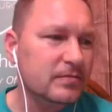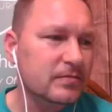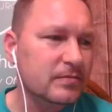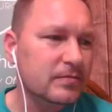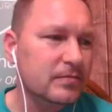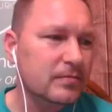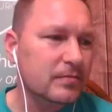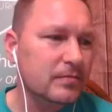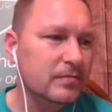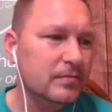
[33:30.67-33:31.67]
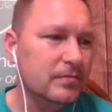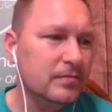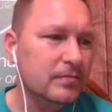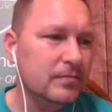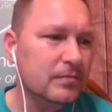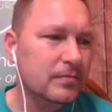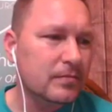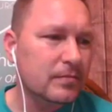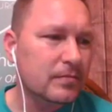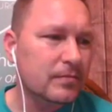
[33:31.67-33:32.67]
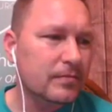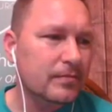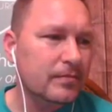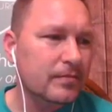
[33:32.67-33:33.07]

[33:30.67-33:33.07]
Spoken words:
No one is speaking in this clip.